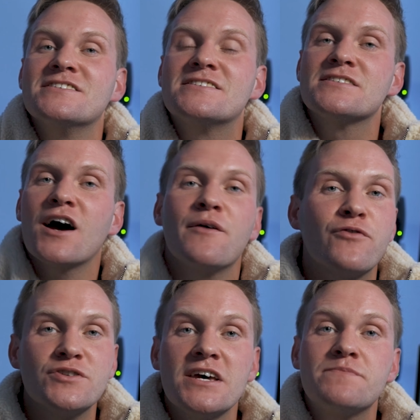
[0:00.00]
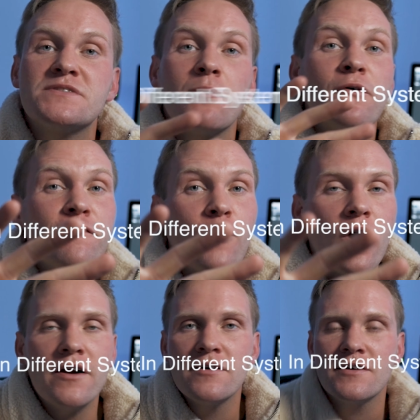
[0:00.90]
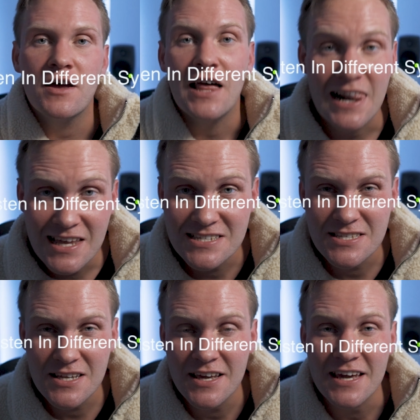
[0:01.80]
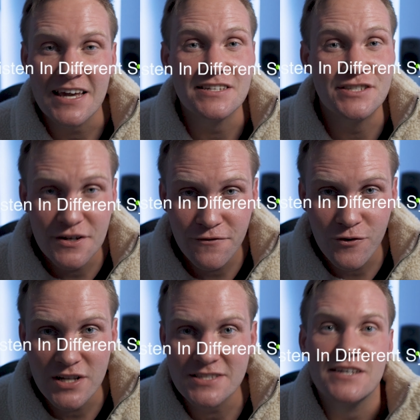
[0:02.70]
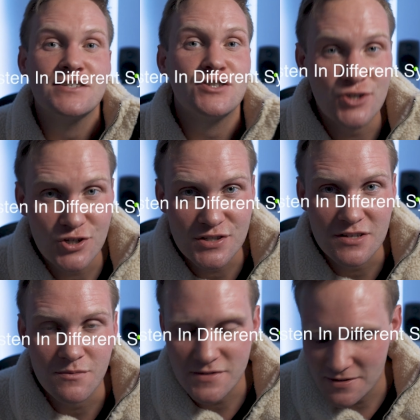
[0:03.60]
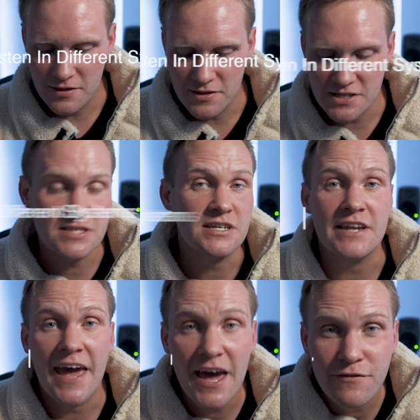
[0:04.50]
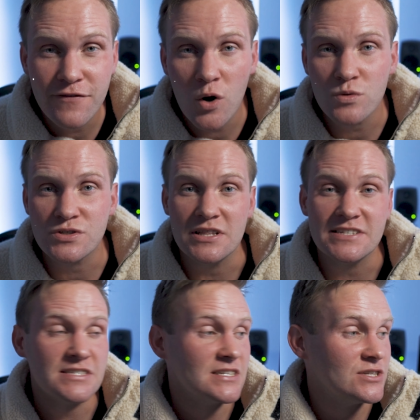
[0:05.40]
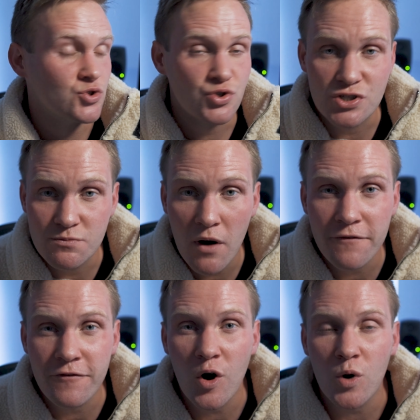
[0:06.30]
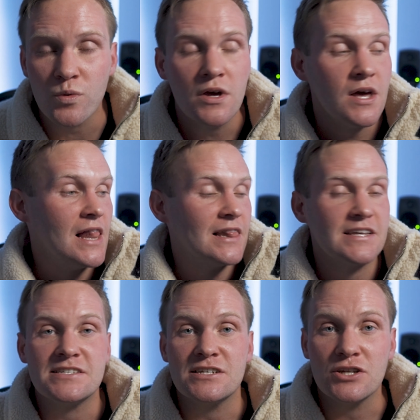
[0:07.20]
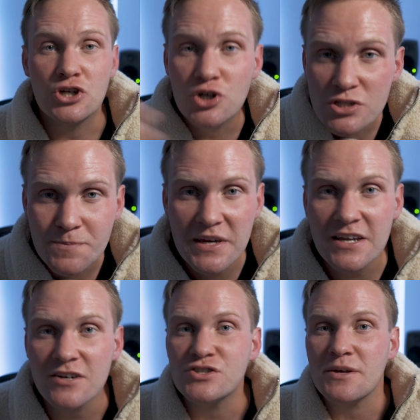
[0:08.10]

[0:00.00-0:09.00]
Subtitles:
it's time for tips number 4. Listen in different systems. Listen in headphones, listen in your smartphone, listen in good speakers,